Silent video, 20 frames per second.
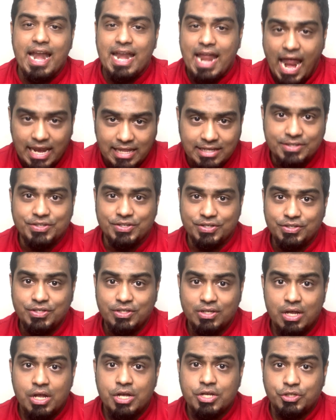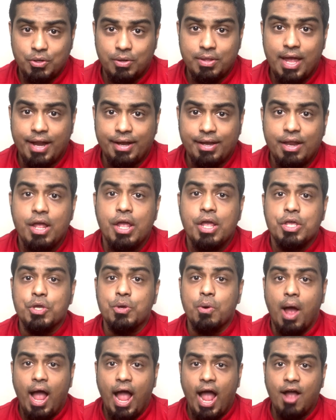analysis so that
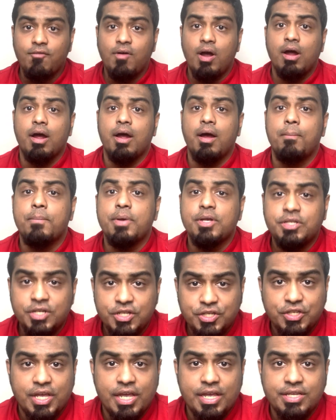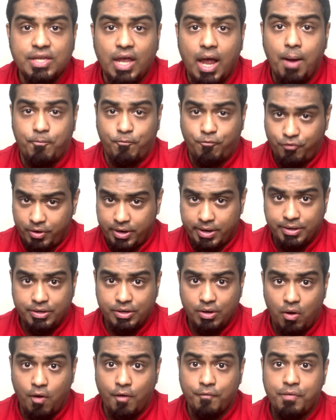you have a business case upfront
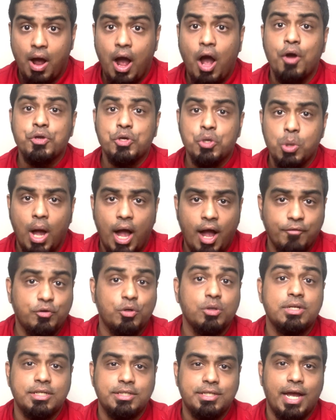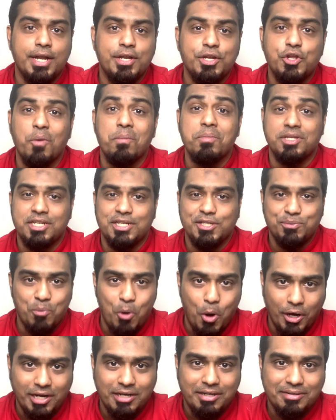of how you have to design your business
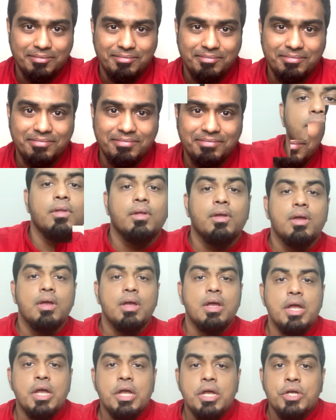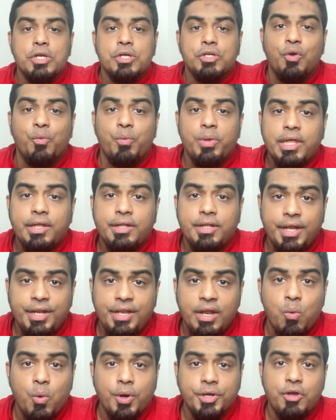model. So with the
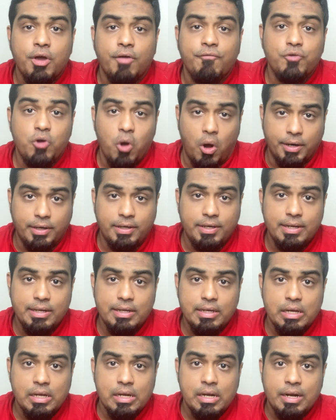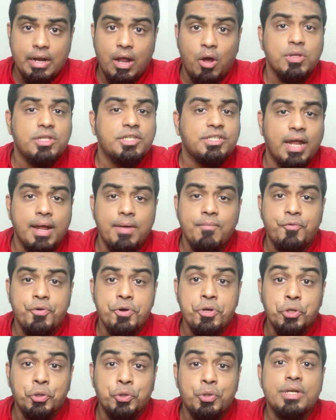data what you have got, now it's time for
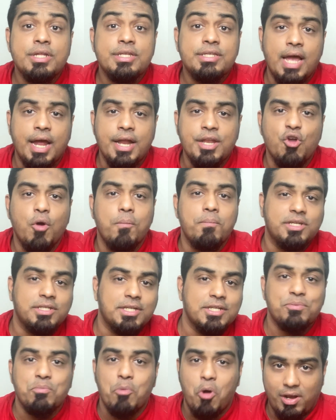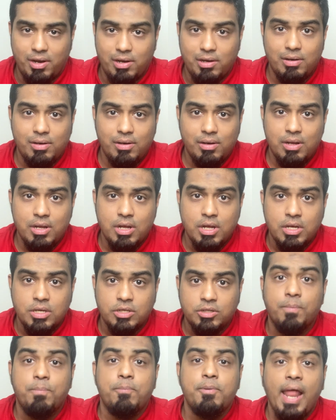you to design your business model.
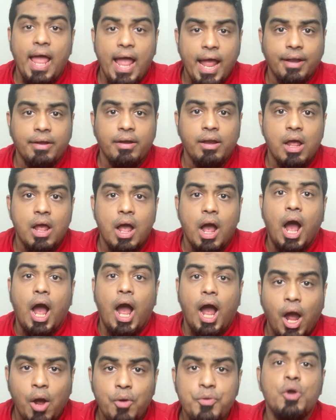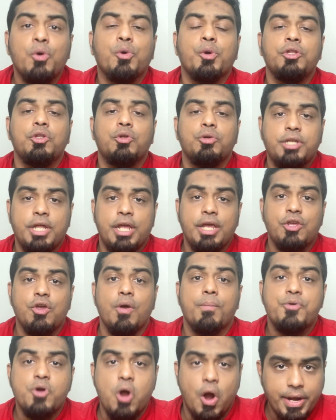So plan how you're going to take
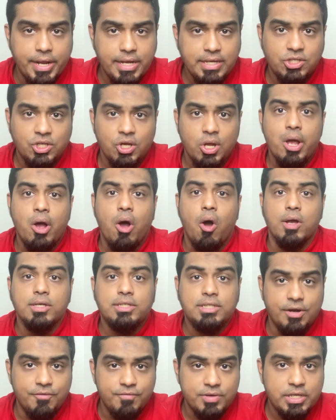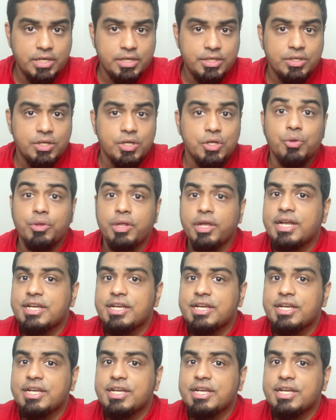your products or services to the